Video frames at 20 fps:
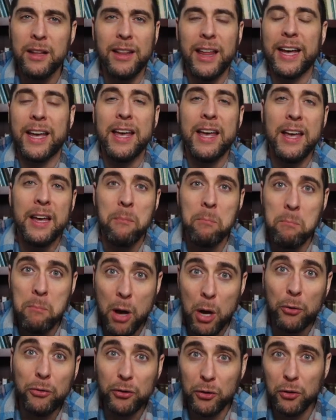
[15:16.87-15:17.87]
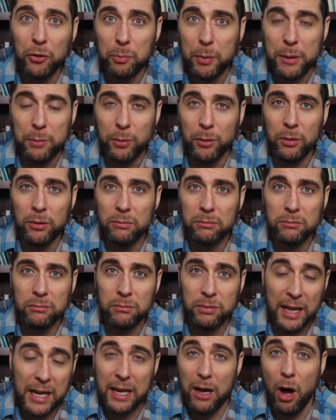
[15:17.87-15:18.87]
Like most of those people,
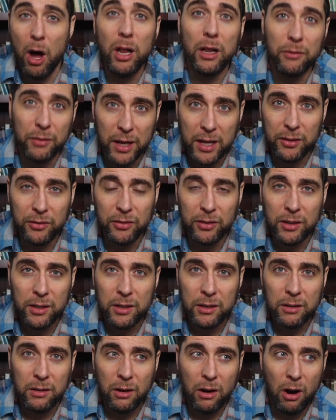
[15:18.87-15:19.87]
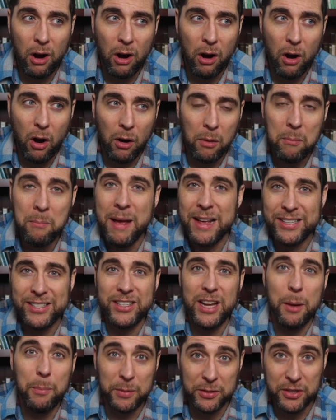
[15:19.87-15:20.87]
like all of us, are, are
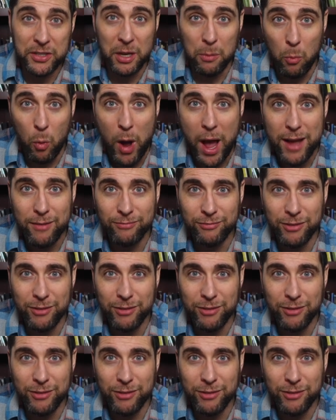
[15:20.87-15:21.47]
messed up in some way,